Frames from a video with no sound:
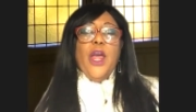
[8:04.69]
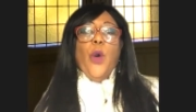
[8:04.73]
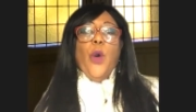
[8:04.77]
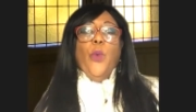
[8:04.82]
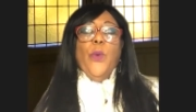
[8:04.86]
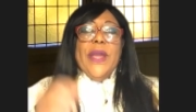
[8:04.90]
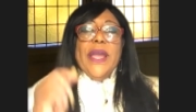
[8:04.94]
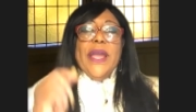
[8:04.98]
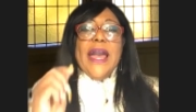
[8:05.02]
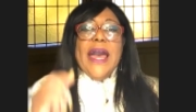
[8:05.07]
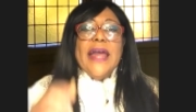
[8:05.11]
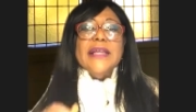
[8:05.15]

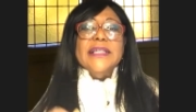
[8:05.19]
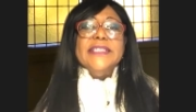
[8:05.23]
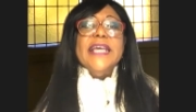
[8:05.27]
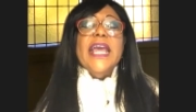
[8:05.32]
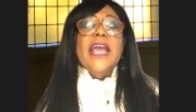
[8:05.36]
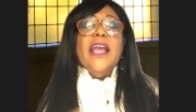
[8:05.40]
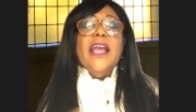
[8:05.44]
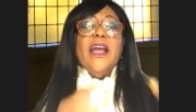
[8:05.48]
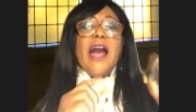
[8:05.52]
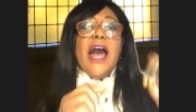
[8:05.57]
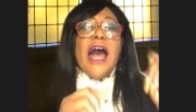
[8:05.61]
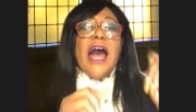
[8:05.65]
We got to
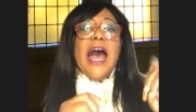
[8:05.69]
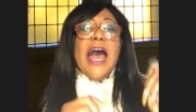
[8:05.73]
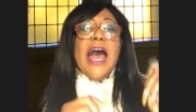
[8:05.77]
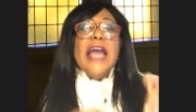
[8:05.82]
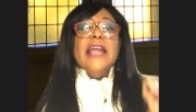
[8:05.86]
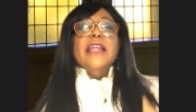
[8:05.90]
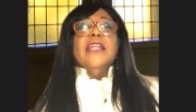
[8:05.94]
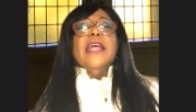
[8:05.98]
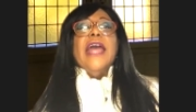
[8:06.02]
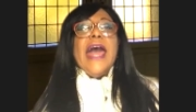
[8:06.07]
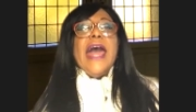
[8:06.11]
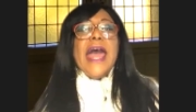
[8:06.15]
say, God,
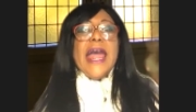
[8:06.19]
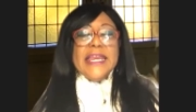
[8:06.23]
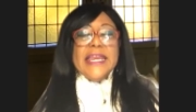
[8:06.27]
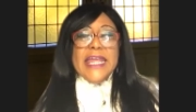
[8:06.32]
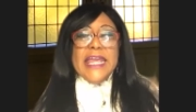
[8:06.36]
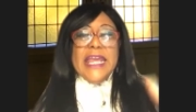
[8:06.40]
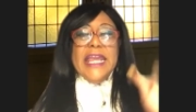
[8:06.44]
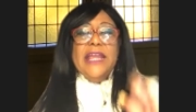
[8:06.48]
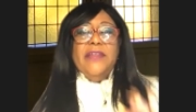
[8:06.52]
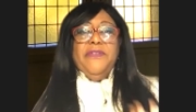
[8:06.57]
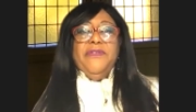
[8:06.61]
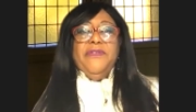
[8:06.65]
I
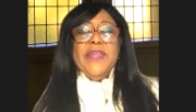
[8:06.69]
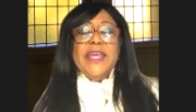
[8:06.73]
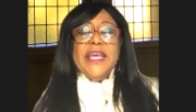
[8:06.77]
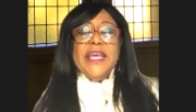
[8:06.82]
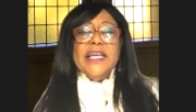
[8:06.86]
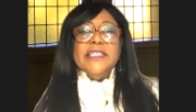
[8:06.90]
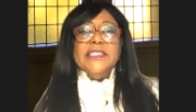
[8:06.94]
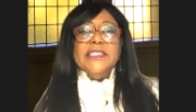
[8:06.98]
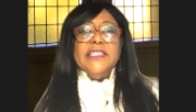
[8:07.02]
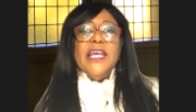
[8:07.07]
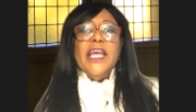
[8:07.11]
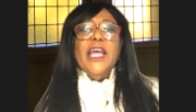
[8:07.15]
need
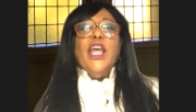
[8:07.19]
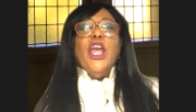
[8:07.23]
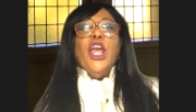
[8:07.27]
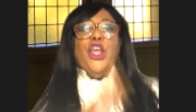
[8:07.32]
this.